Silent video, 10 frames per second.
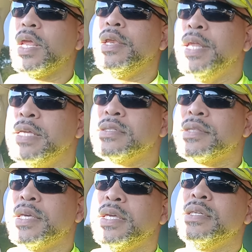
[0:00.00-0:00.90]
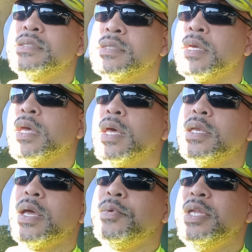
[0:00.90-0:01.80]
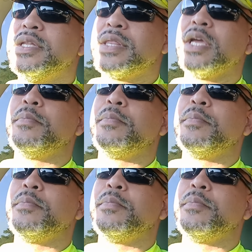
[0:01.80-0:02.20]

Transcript: these are things that we need to think